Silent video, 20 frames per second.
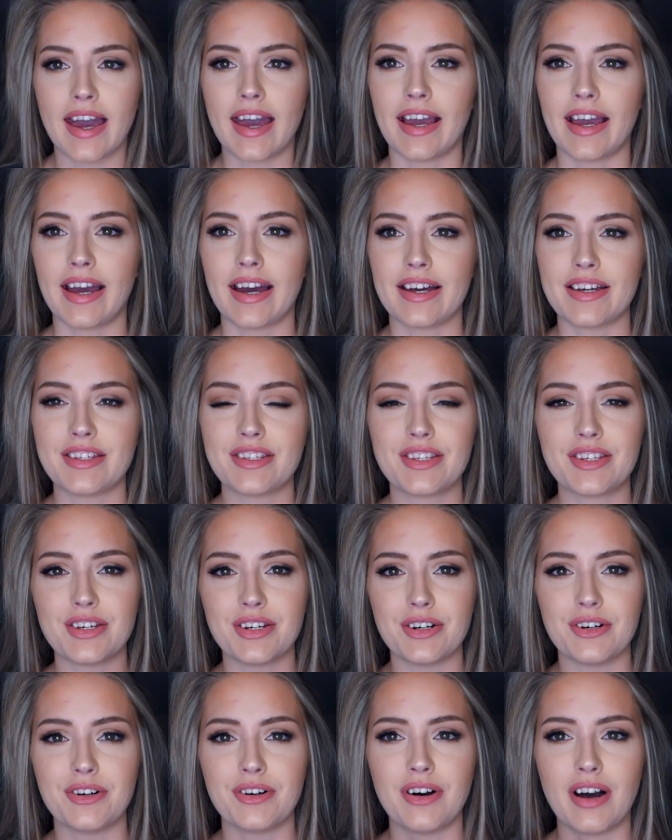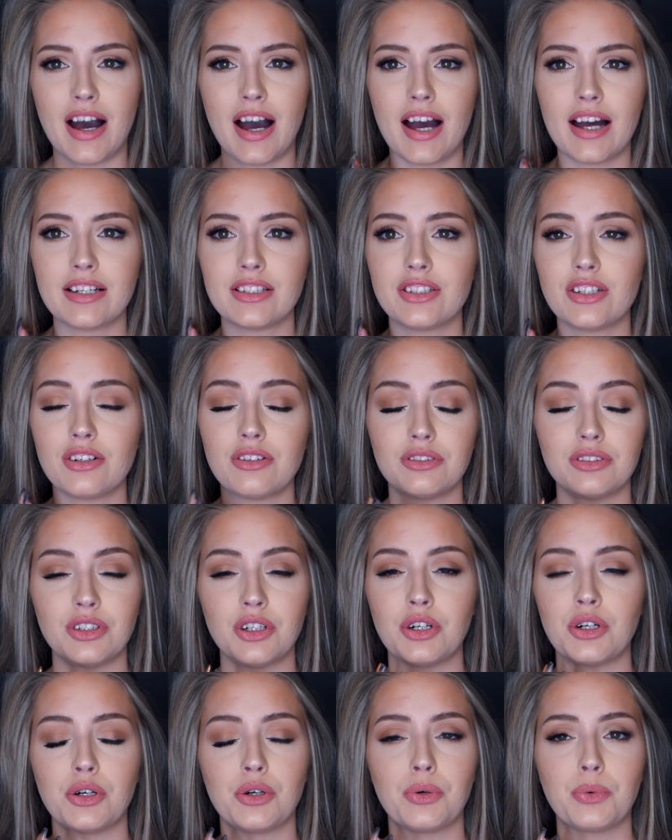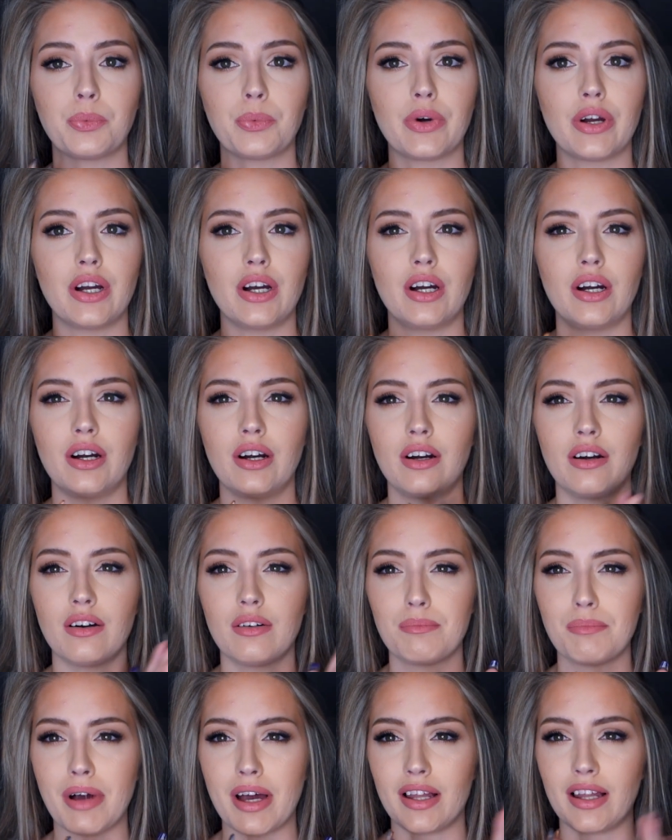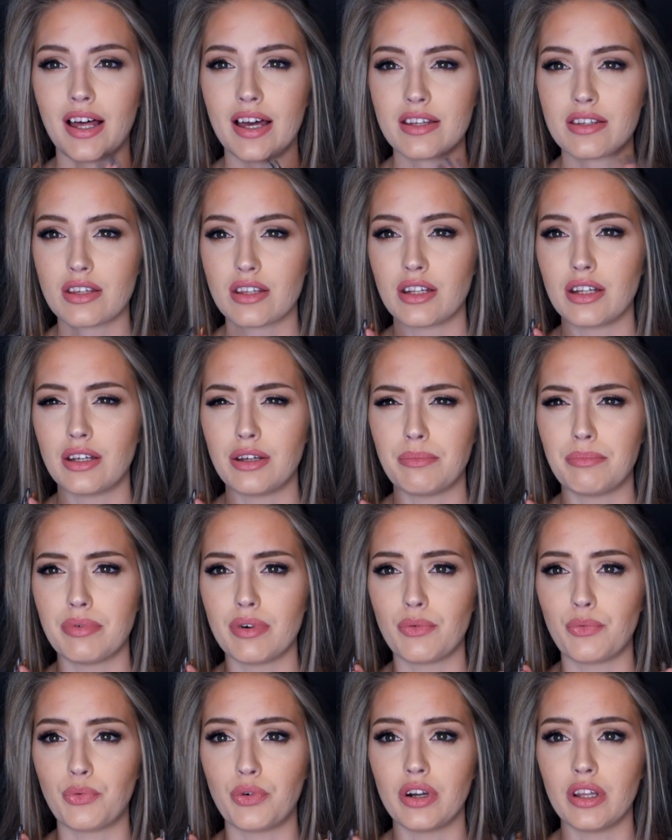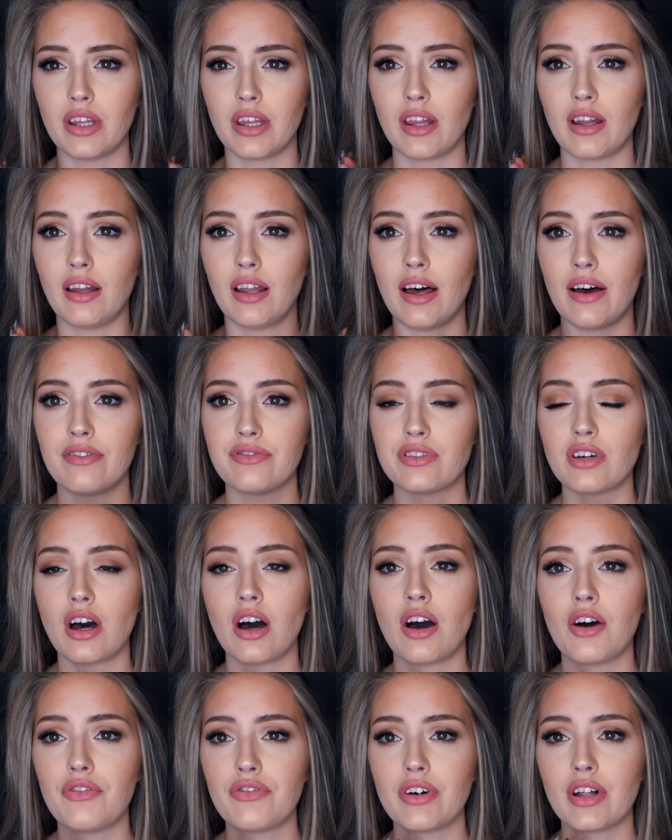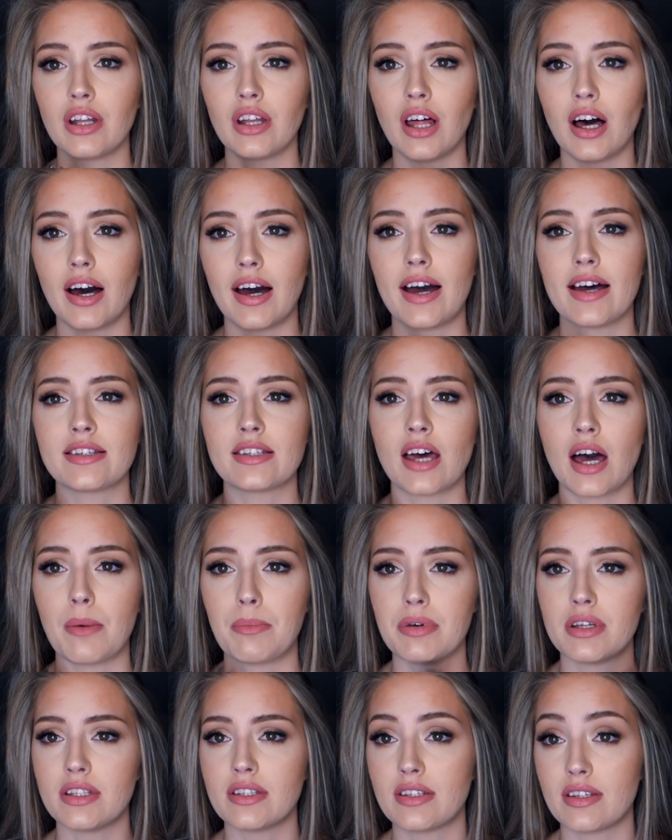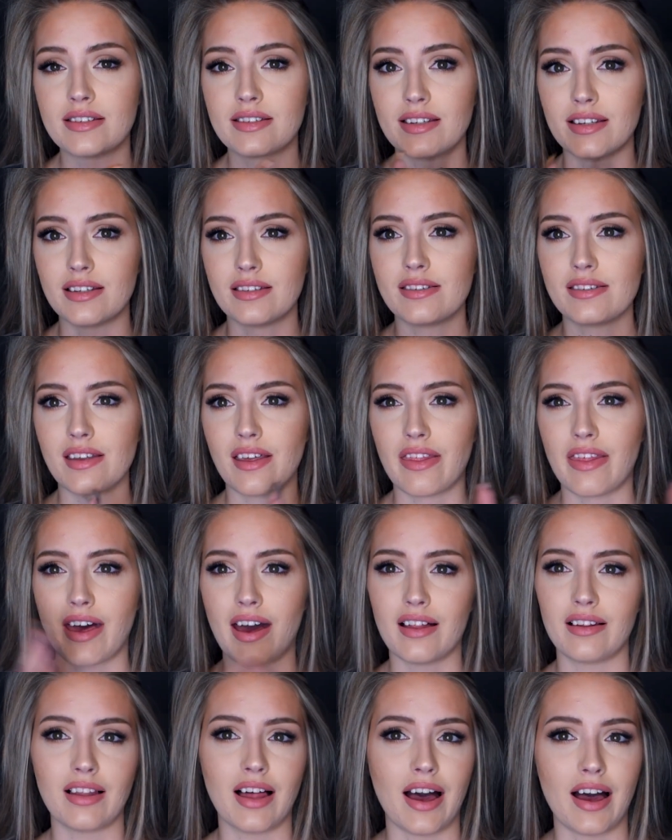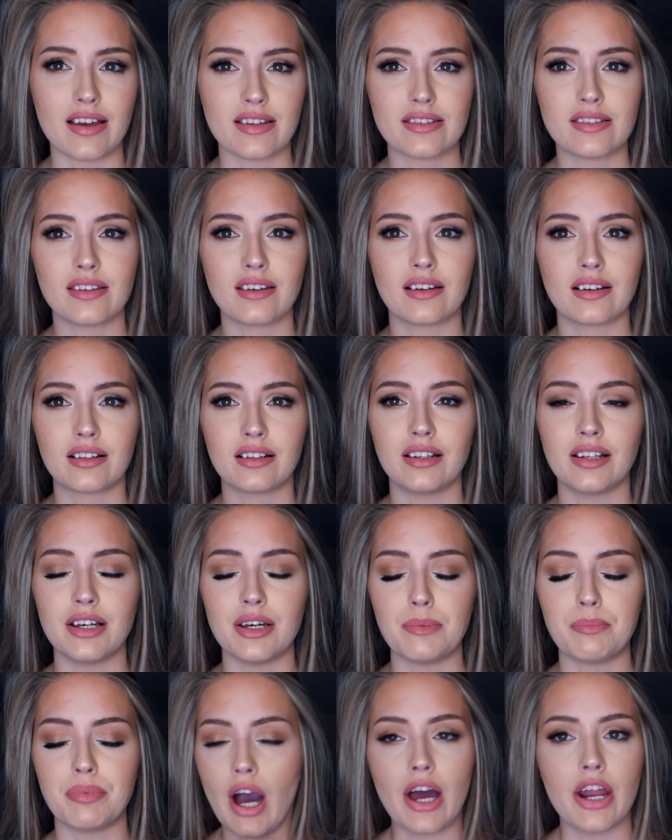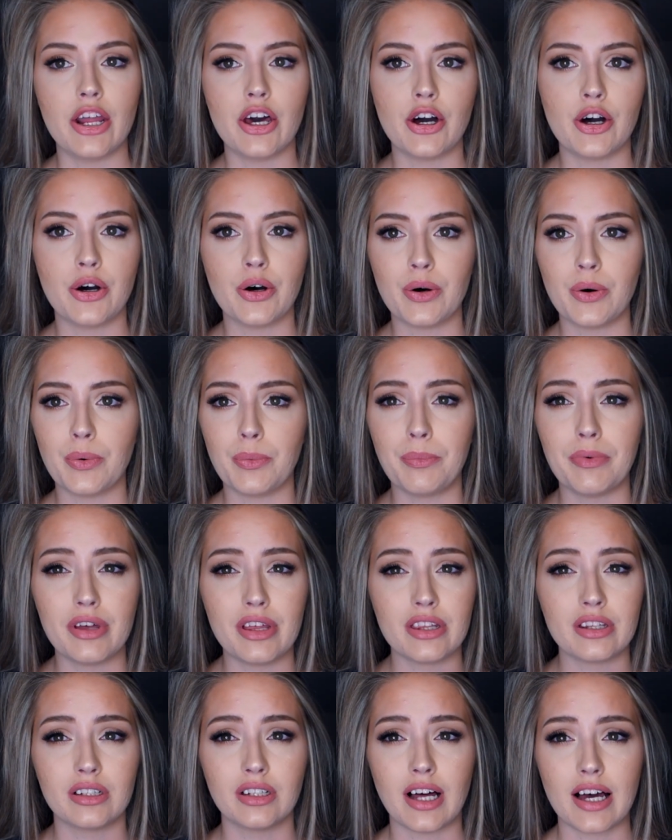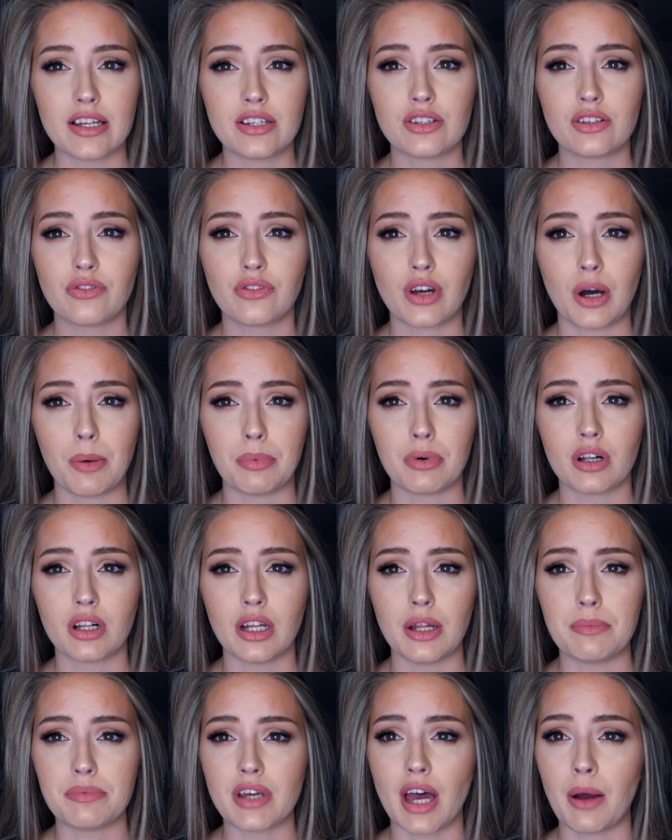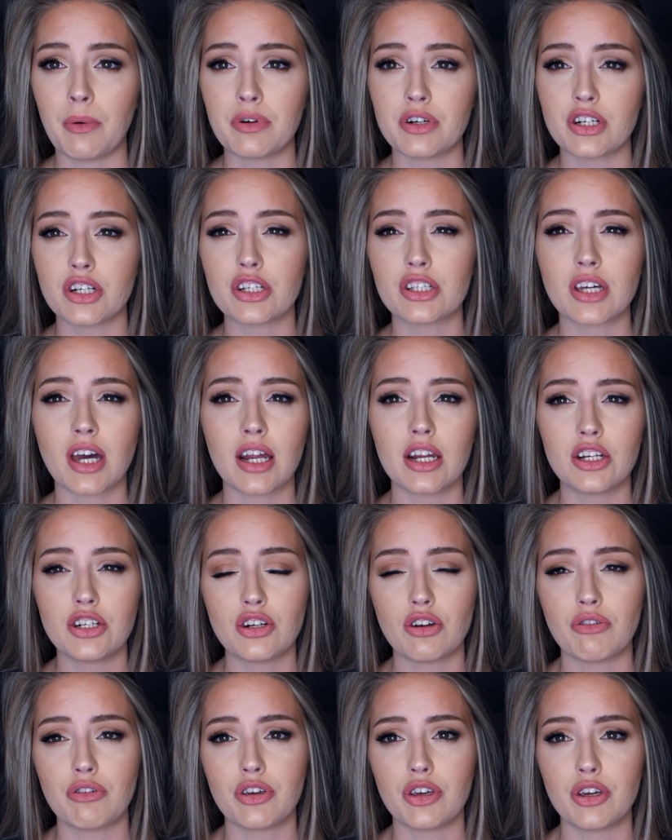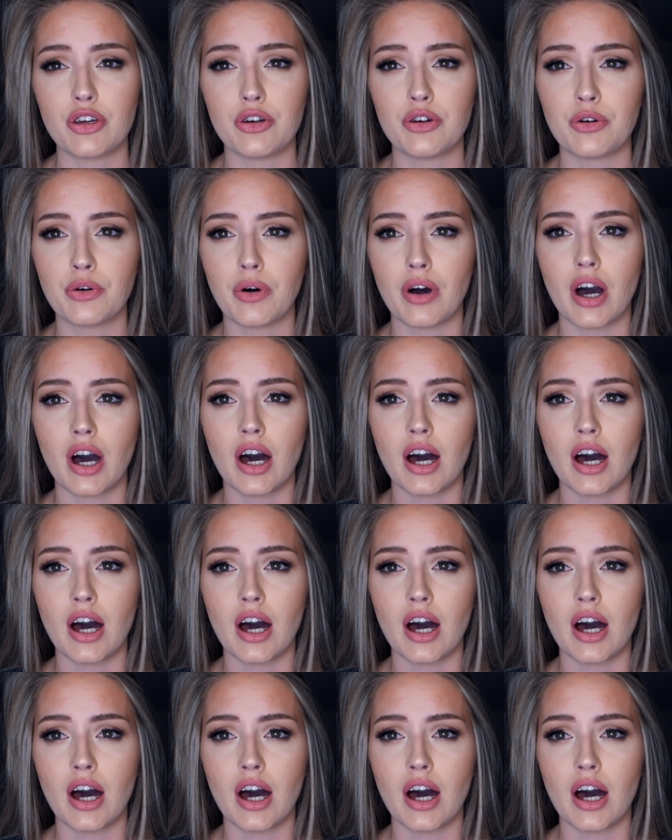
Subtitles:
Hey guys, so I don't know where my last clip really left off. A lot has happened since that last clip. I know in the last couple of clips I was just kind of showing you